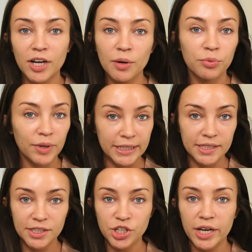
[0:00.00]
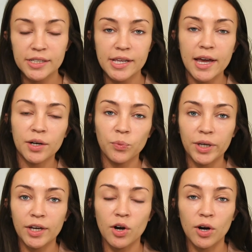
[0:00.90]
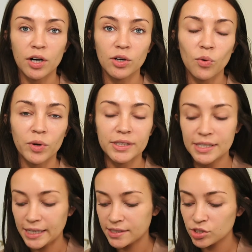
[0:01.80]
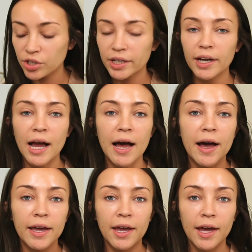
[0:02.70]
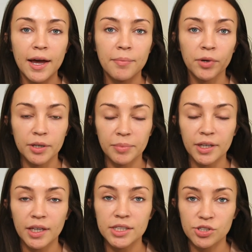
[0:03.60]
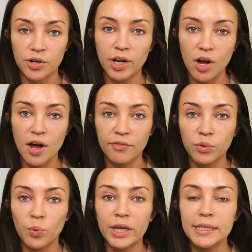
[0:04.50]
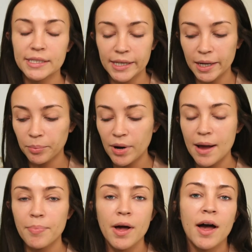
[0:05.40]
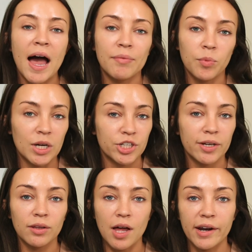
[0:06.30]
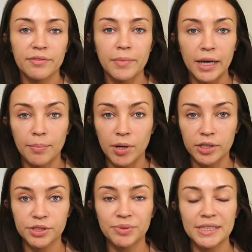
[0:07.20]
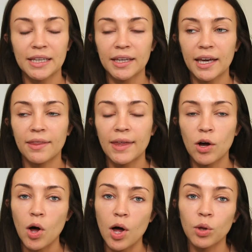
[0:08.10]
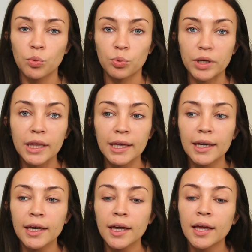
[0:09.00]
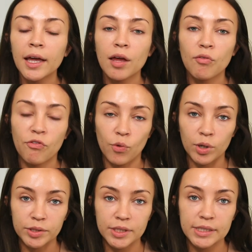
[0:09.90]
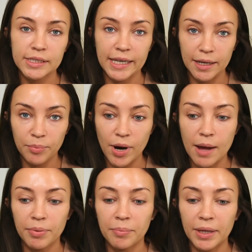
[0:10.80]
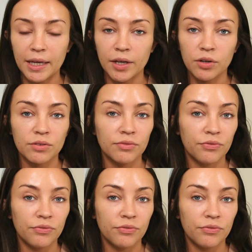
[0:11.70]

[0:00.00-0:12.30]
cut right to the chase and we are going to get started. I am gonna be starting off with skin prep. I've been watching a lot of makeup artists recently and they all really enforce skin prep being